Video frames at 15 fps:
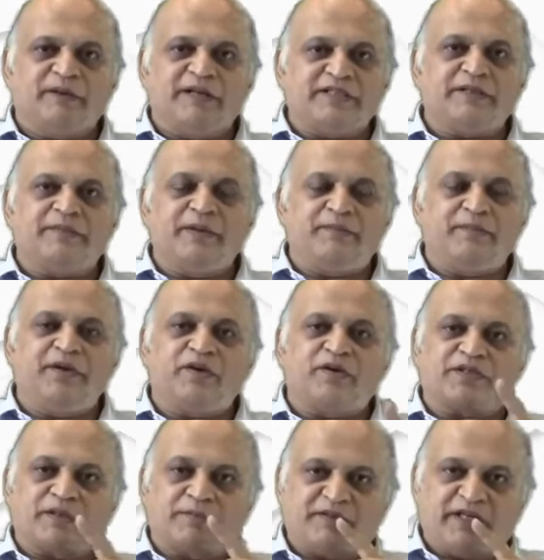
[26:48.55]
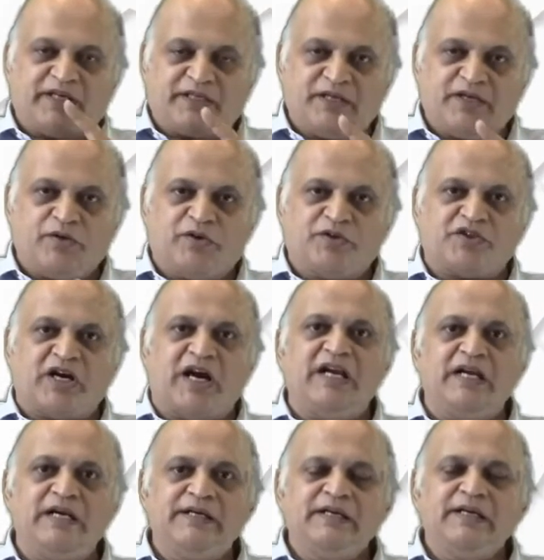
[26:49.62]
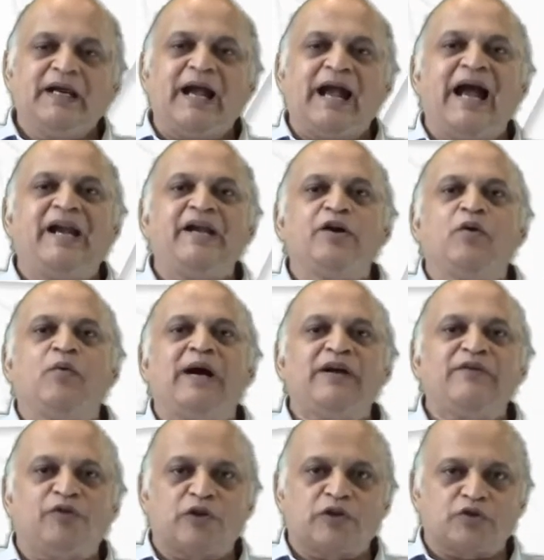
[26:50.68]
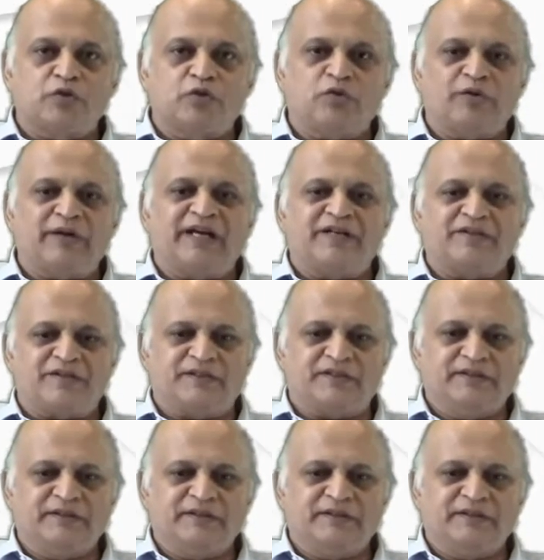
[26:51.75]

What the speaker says: please remember you are subjecting your child and your wife also to cancer.